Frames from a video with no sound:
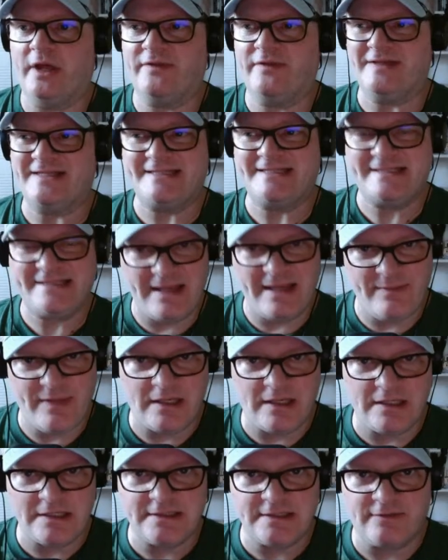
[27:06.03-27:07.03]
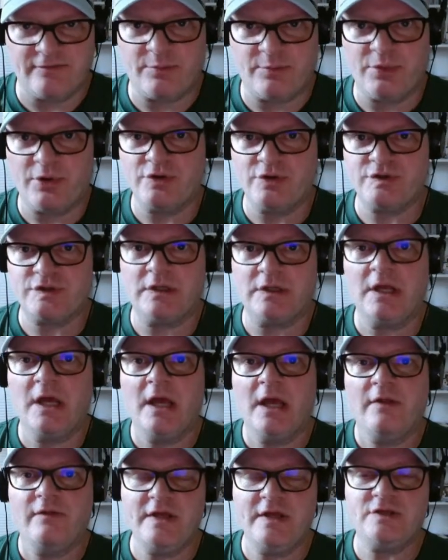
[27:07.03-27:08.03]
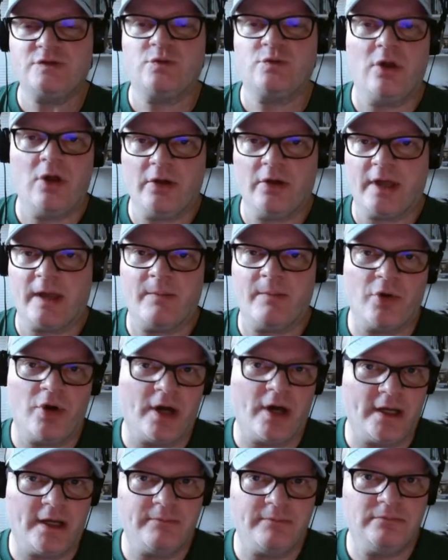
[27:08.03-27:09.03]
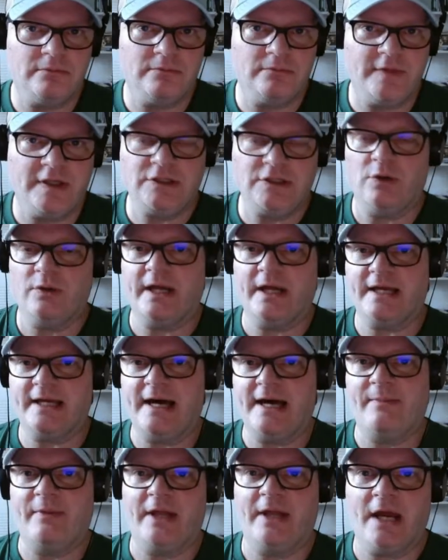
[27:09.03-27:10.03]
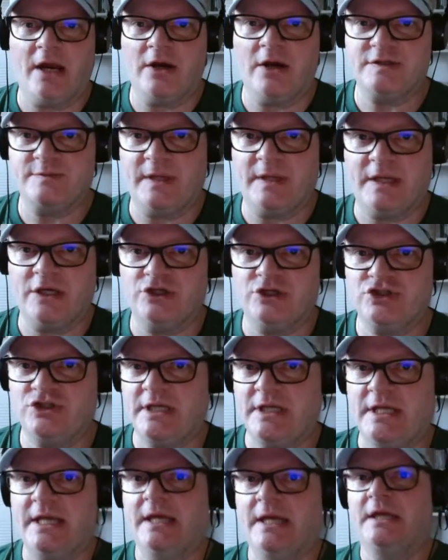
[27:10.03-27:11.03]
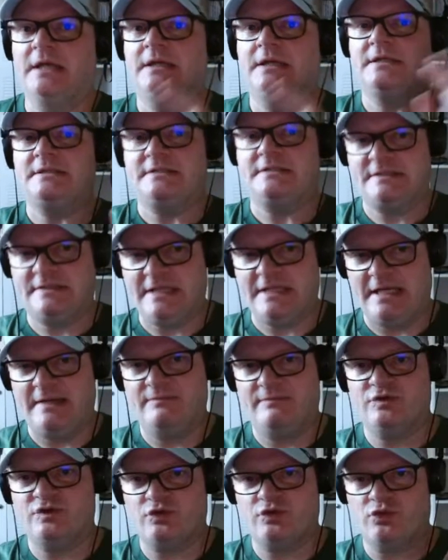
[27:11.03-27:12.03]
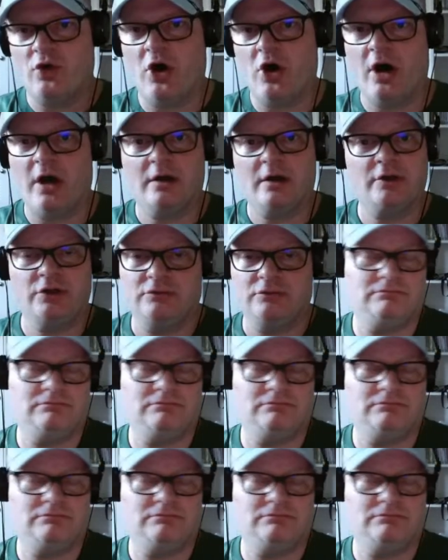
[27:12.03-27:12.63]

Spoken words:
like the seemingness of a person. These will all get brought up. They don't like Kamala Harris because she seems wrong.